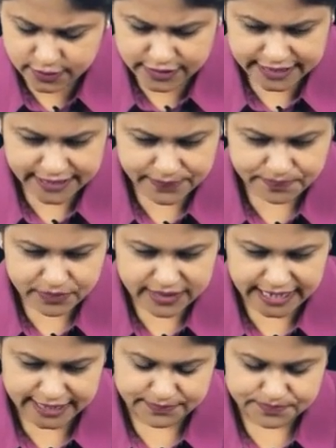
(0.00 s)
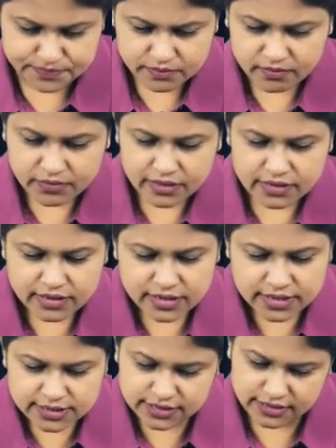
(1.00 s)
Okay. Then,
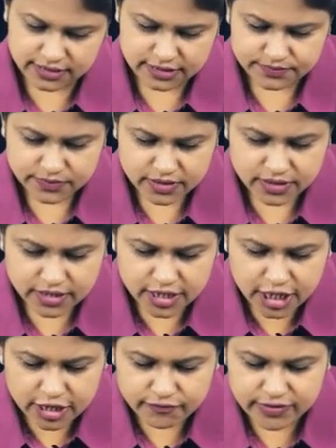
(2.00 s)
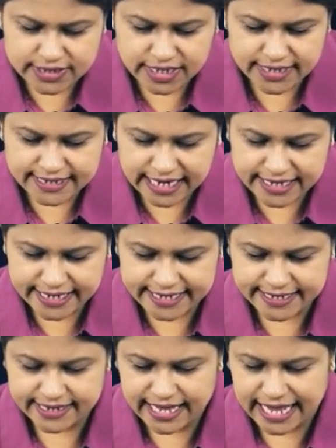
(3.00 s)
third, will the
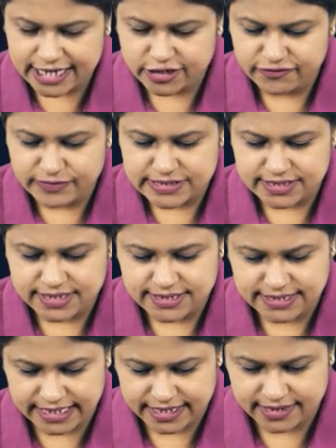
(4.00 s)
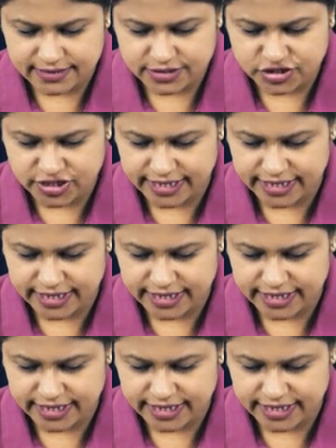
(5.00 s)
retaliating act of Mr.